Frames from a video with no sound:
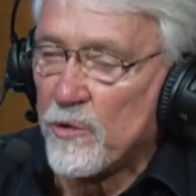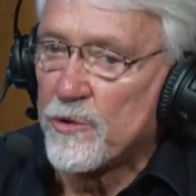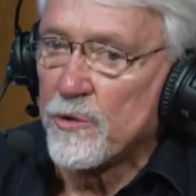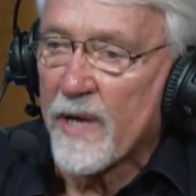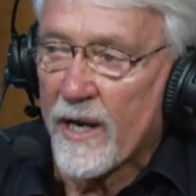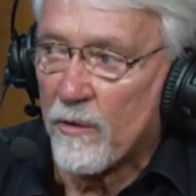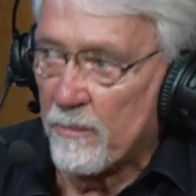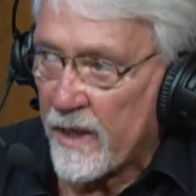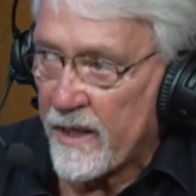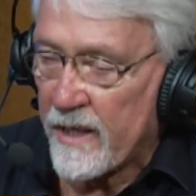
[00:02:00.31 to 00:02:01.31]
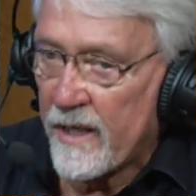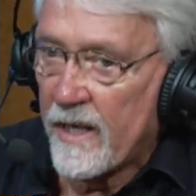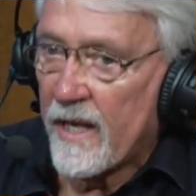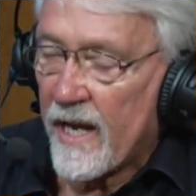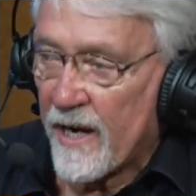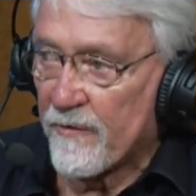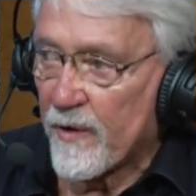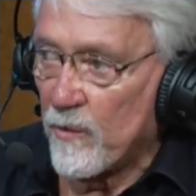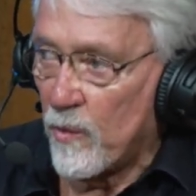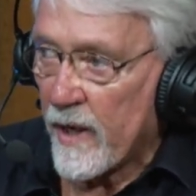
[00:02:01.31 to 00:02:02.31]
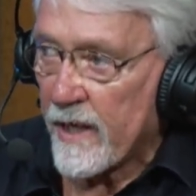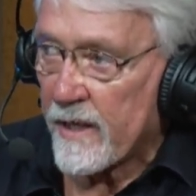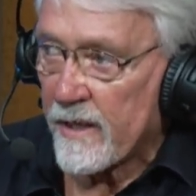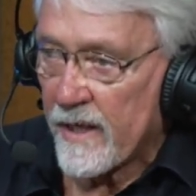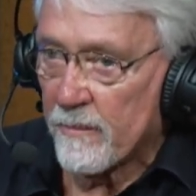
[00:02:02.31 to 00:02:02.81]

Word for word: to help me every week in